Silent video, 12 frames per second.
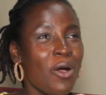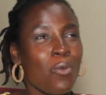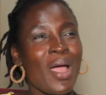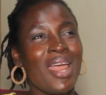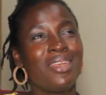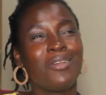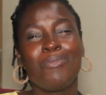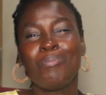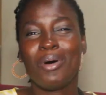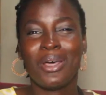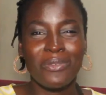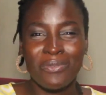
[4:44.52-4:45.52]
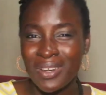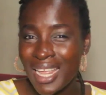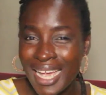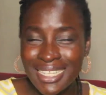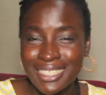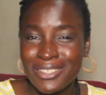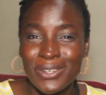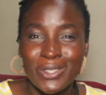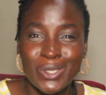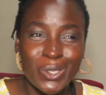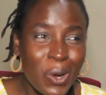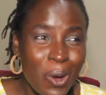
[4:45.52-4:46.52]
when the butterflies in your
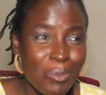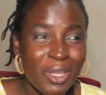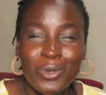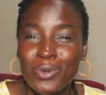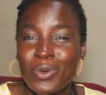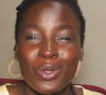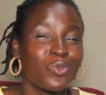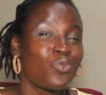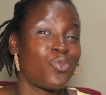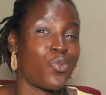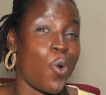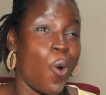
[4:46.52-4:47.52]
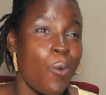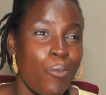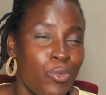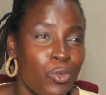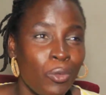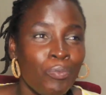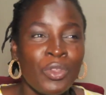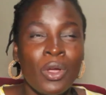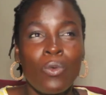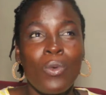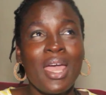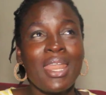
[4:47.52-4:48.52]
tummy do not rumble,
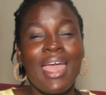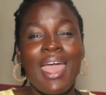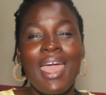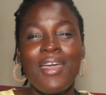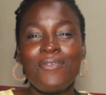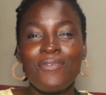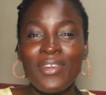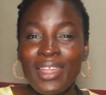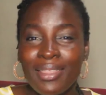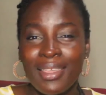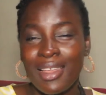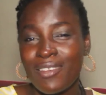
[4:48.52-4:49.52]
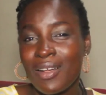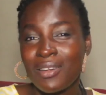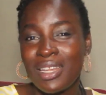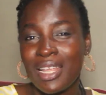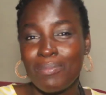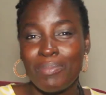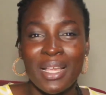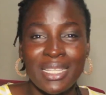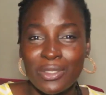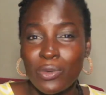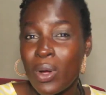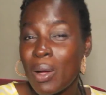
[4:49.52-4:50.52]
when everything around that
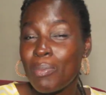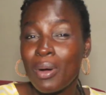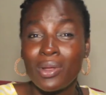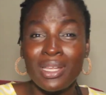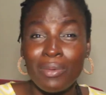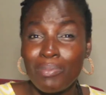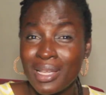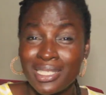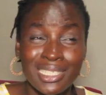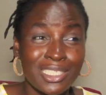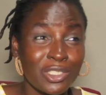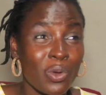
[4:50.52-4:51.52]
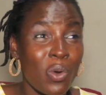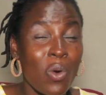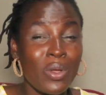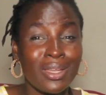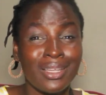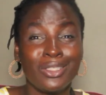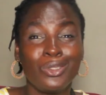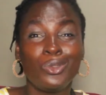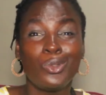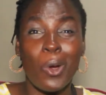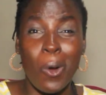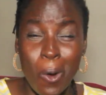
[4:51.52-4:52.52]
person or about that person is on a
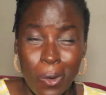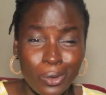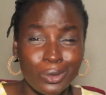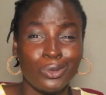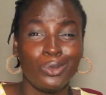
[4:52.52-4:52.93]
dull